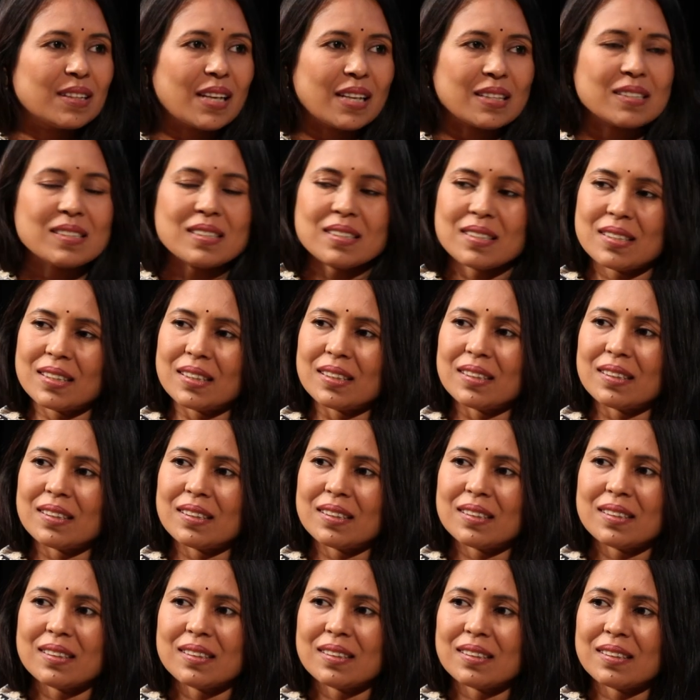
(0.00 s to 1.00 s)
That's it.
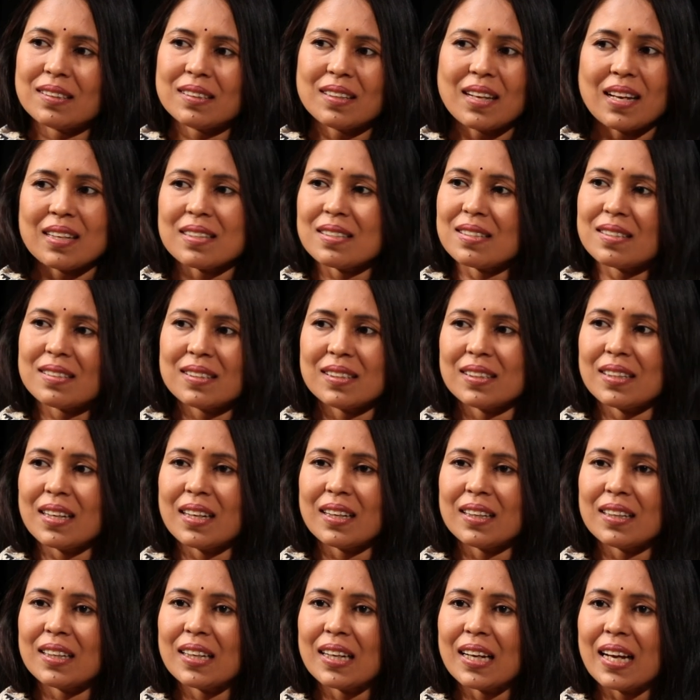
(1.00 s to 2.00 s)
That's it.
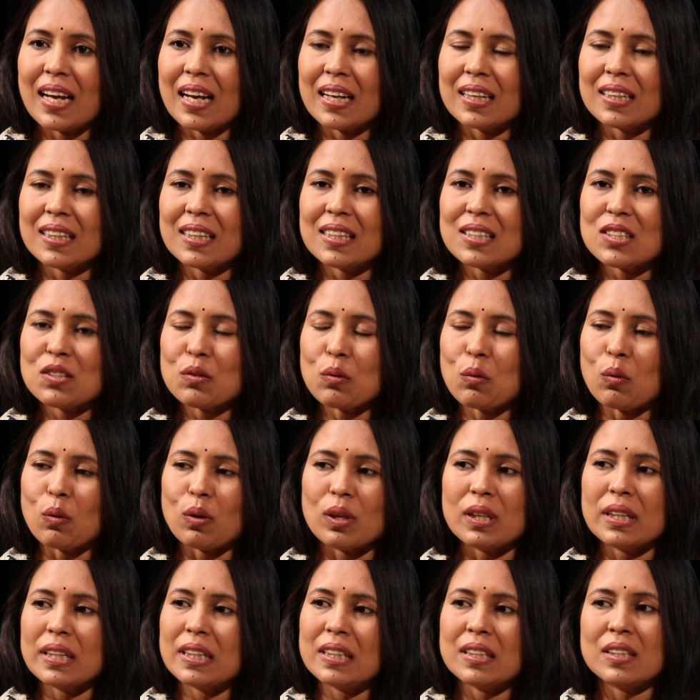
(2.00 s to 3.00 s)
I think, and it's
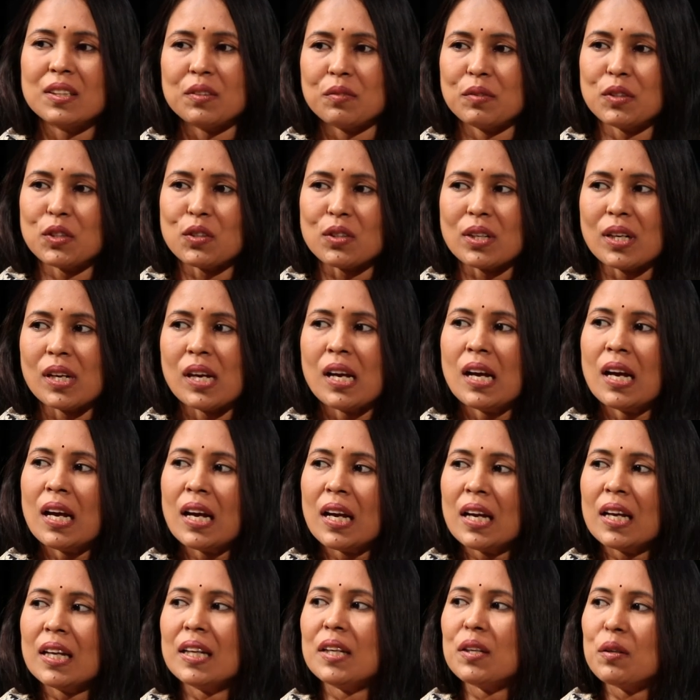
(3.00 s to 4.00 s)
all individual.
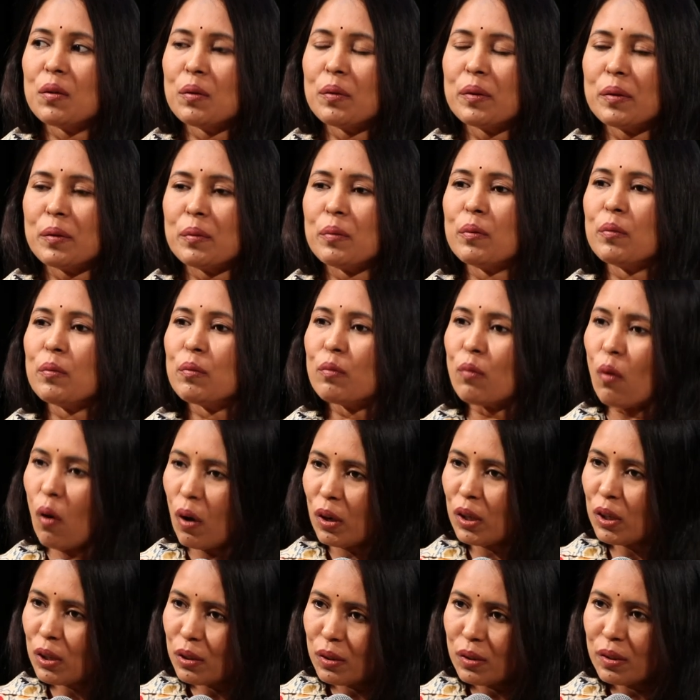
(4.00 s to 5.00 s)
You
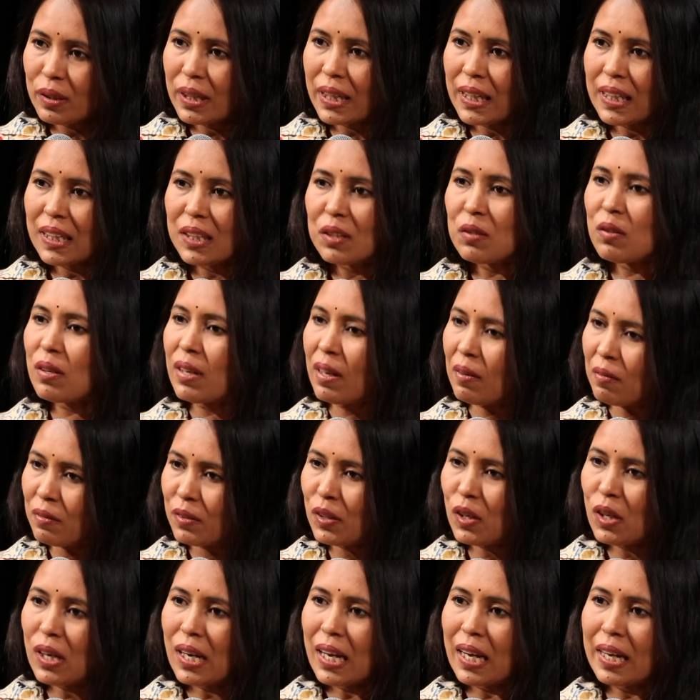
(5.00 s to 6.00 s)
want to do it. You love
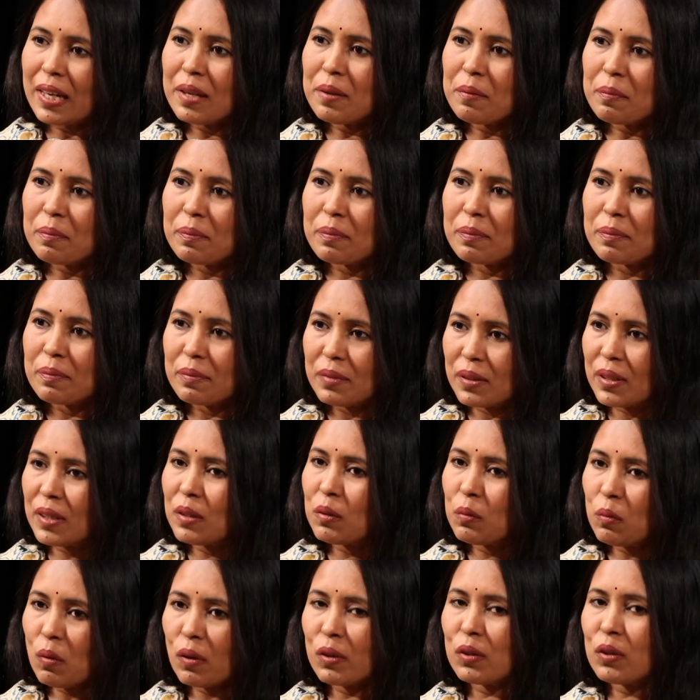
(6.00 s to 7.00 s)
your life.
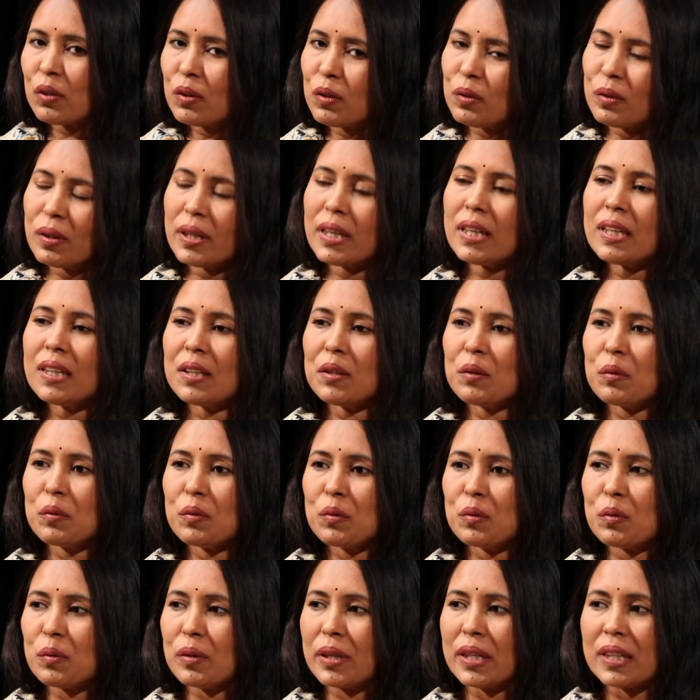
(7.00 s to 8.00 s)
You want to do it, you
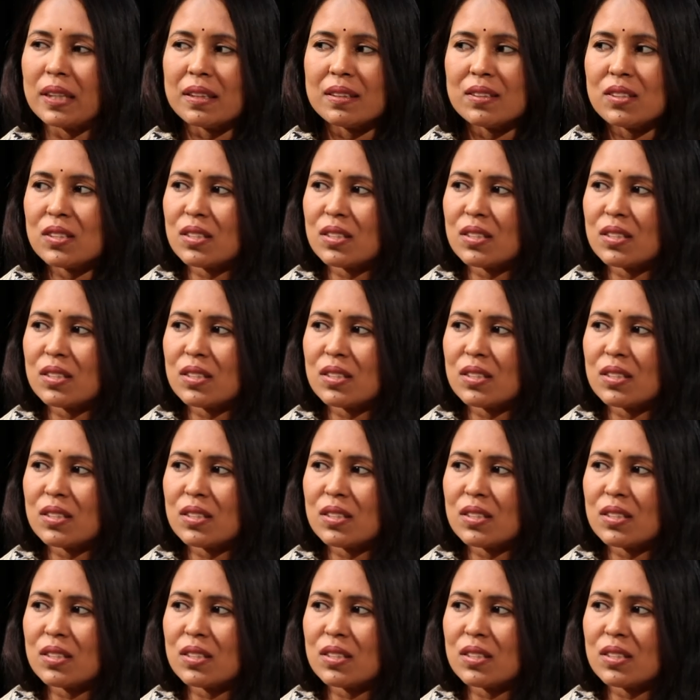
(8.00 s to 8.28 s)
do it.